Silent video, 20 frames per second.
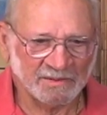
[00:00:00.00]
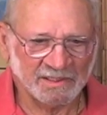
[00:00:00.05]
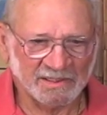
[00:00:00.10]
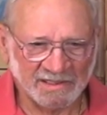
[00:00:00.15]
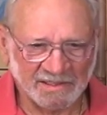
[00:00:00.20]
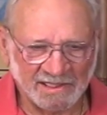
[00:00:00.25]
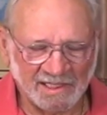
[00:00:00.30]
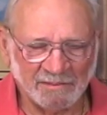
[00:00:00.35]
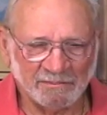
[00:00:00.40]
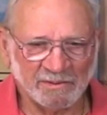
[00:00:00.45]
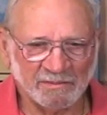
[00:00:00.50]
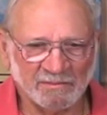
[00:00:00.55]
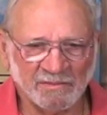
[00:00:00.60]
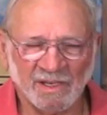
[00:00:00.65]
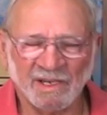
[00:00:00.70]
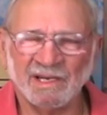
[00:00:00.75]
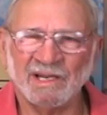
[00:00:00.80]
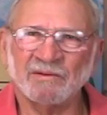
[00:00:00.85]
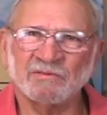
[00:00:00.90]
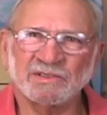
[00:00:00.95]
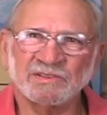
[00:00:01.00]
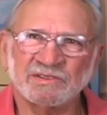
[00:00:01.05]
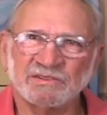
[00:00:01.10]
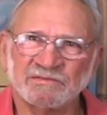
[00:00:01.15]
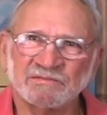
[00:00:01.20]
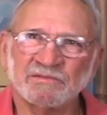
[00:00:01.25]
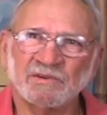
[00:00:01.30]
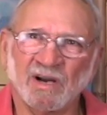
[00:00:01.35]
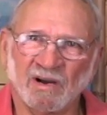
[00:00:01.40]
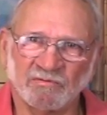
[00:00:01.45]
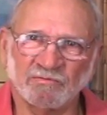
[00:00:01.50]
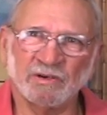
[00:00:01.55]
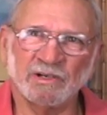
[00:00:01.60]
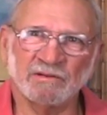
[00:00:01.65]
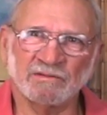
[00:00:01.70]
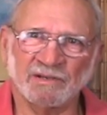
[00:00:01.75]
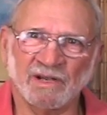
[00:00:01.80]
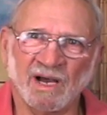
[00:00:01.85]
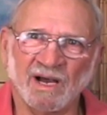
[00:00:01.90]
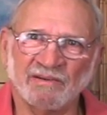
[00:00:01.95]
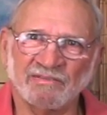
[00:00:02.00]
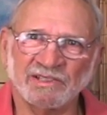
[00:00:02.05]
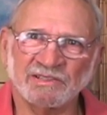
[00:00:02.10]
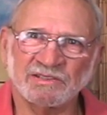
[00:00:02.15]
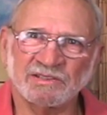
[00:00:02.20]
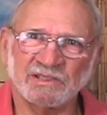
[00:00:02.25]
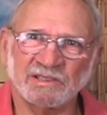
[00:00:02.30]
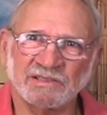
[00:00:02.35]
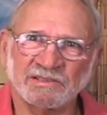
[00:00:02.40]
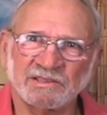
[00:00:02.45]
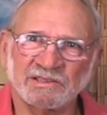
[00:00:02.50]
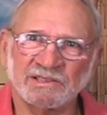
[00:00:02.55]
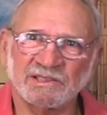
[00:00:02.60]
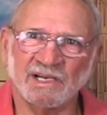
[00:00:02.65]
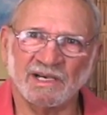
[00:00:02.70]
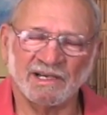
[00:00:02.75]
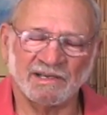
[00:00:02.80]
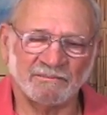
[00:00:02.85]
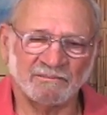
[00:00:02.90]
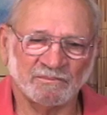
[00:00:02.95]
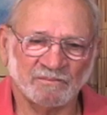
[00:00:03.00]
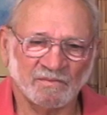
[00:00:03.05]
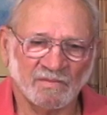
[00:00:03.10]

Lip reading: keep in mind I was a real novice at the time,